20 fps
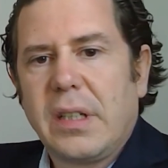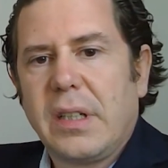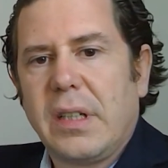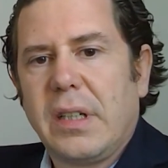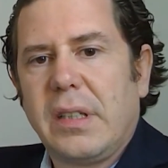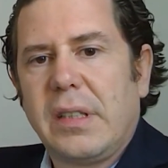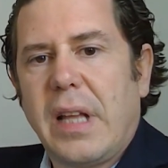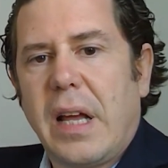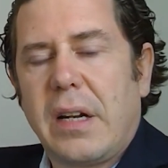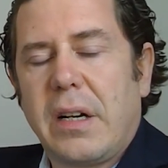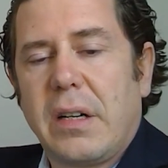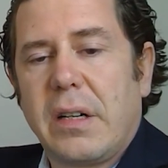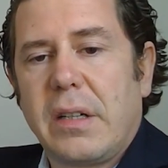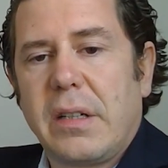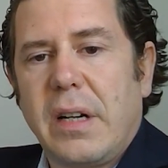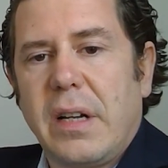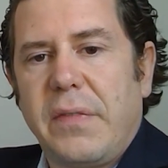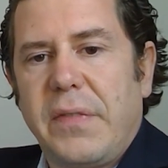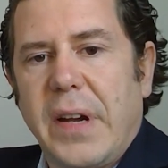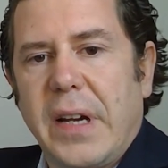that
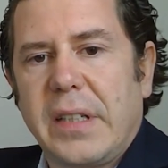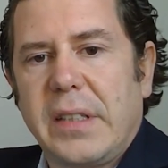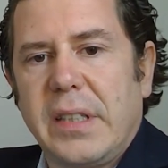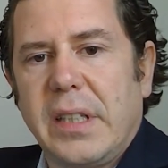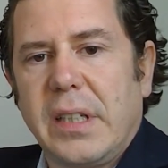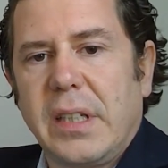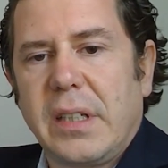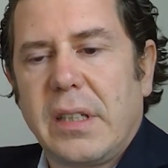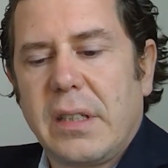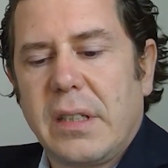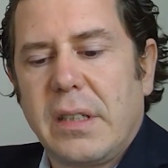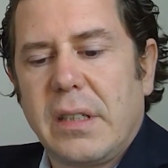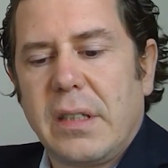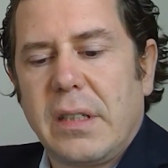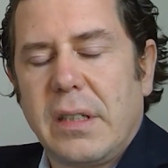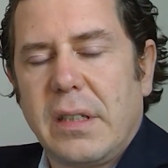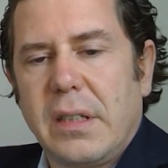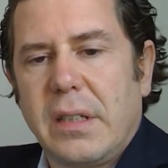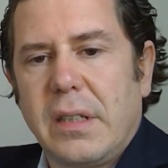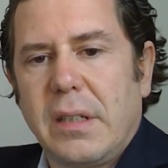are affecting
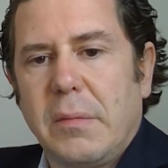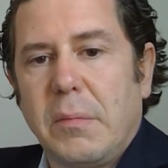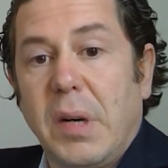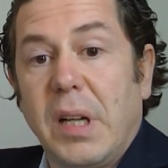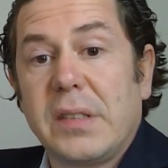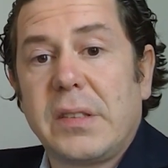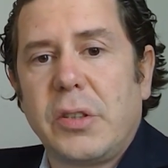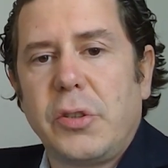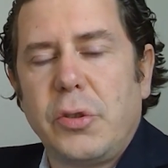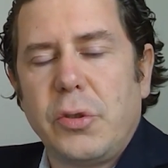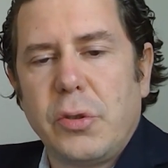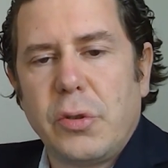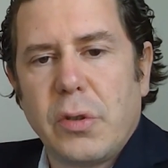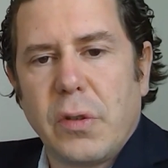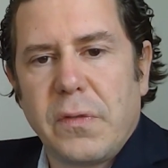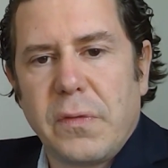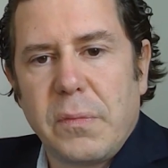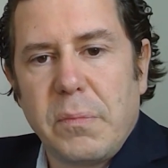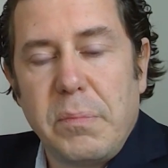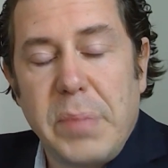a multitude
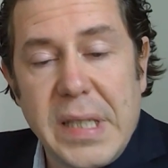of